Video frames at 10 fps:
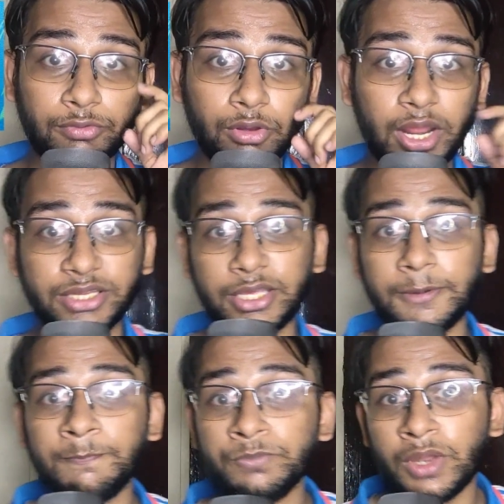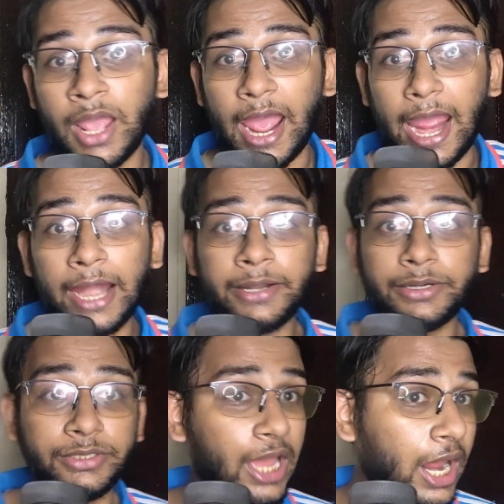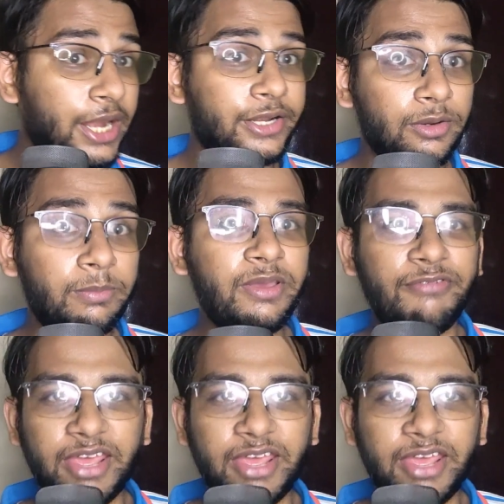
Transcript: I think. And it will be a very,